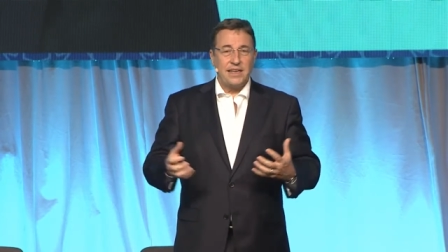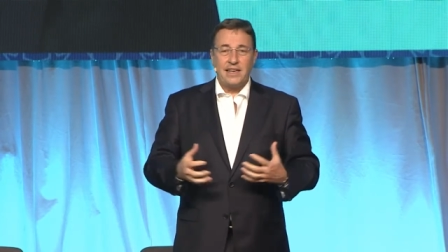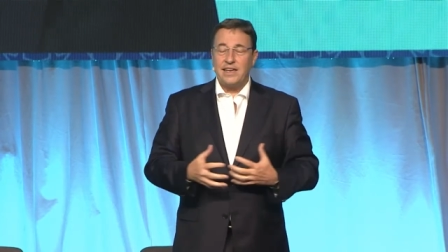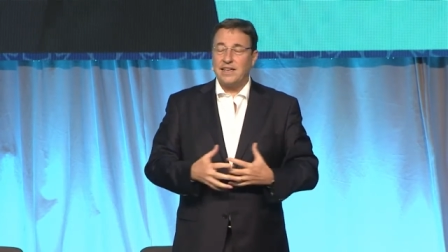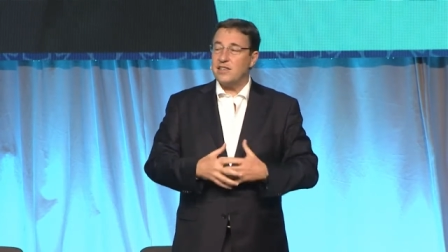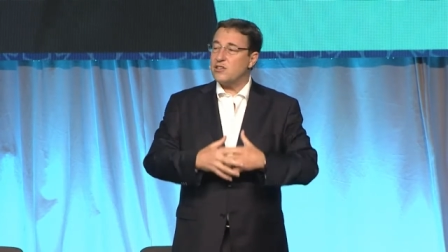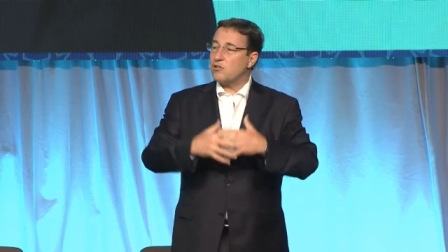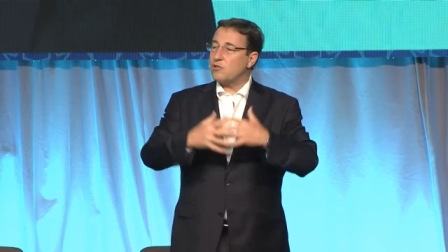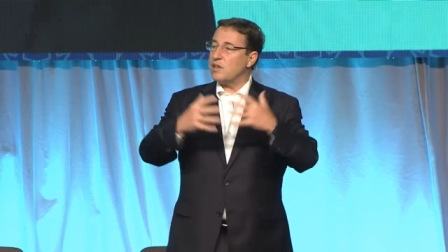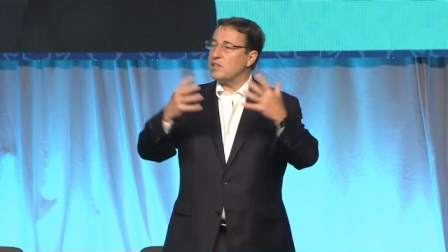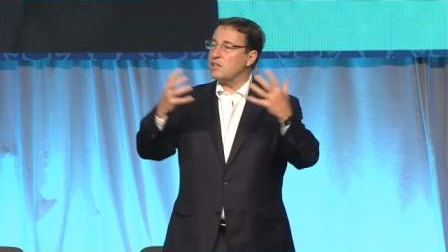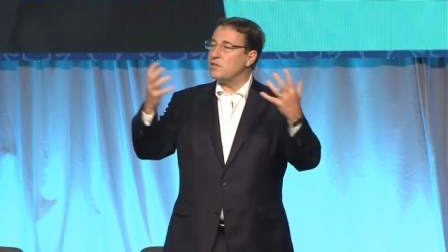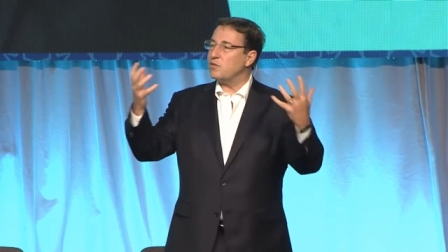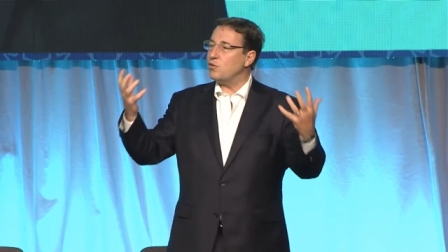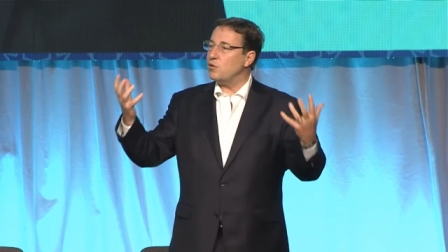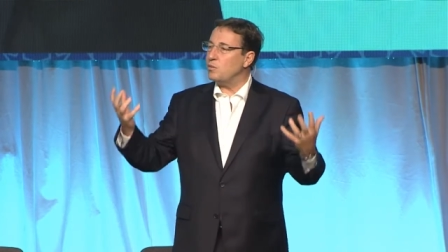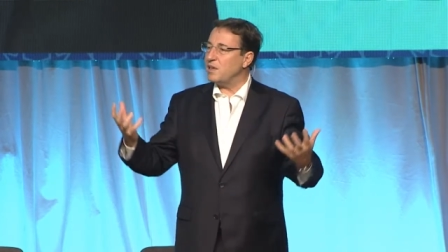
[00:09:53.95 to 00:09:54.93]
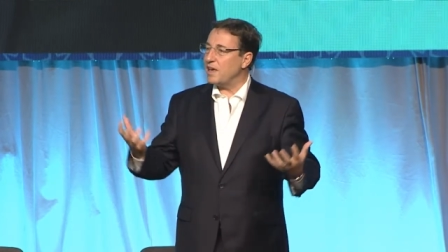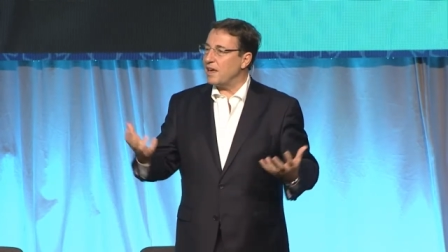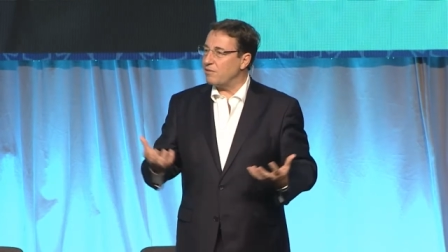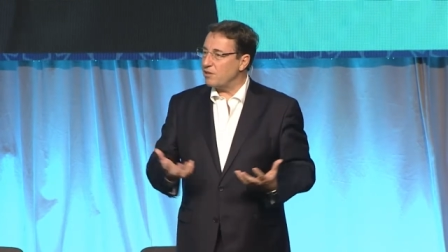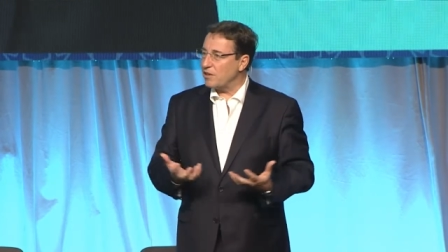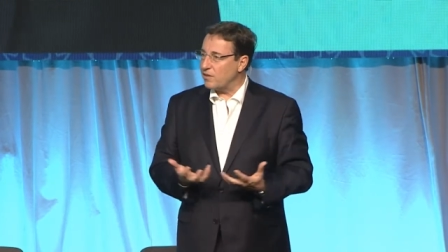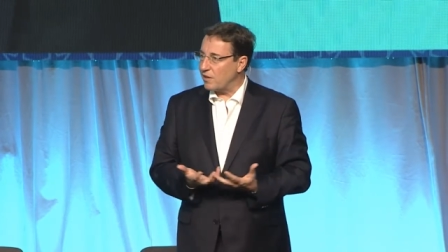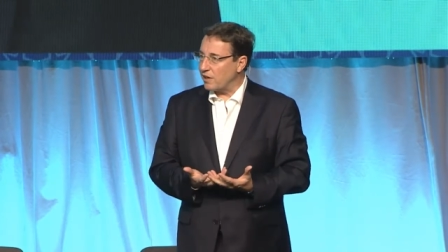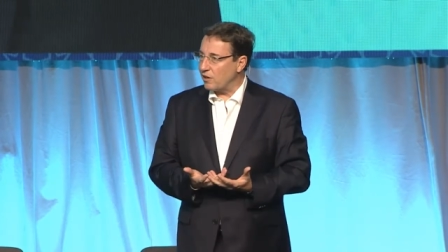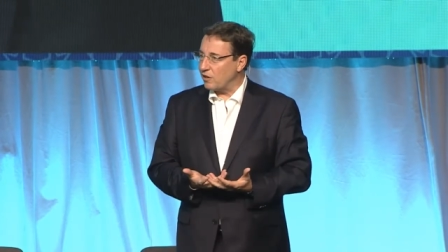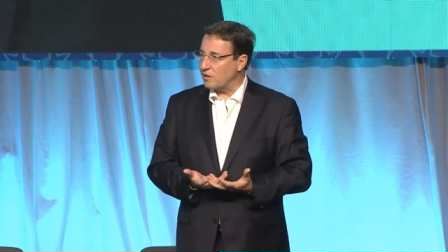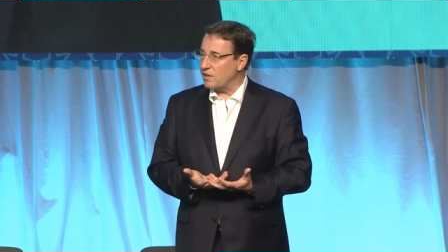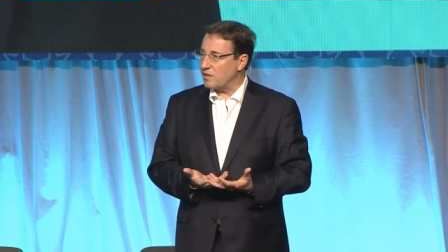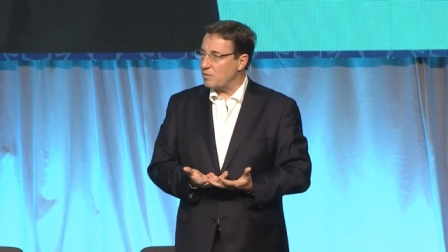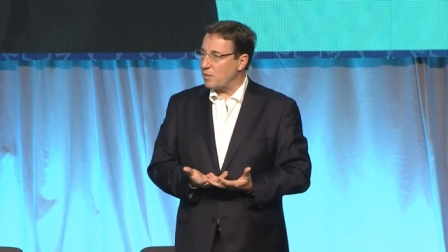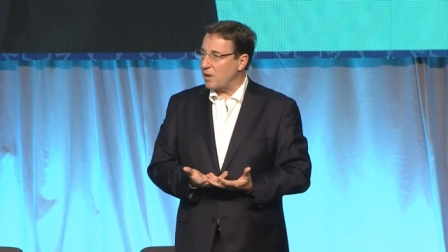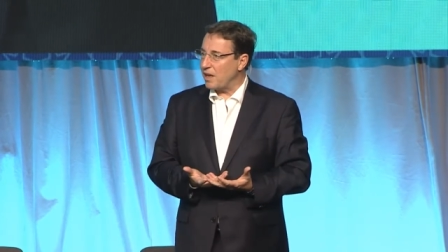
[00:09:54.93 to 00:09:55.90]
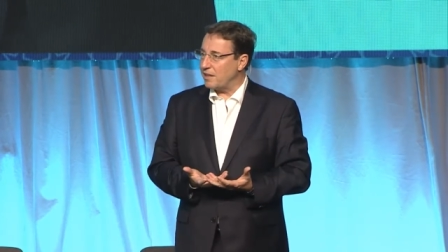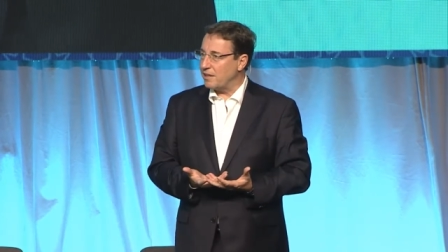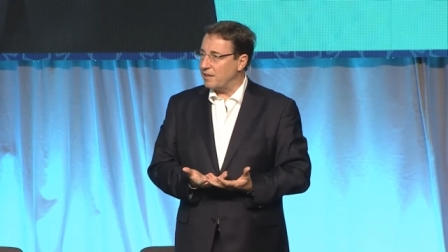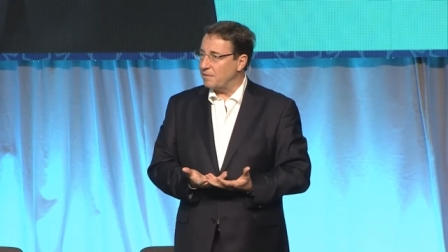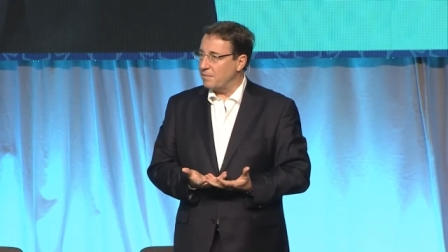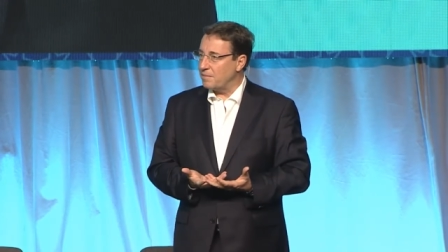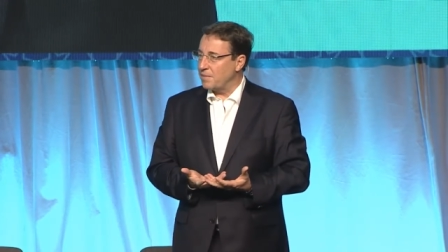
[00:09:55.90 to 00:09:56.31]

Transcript: It is transforming everything on this planet.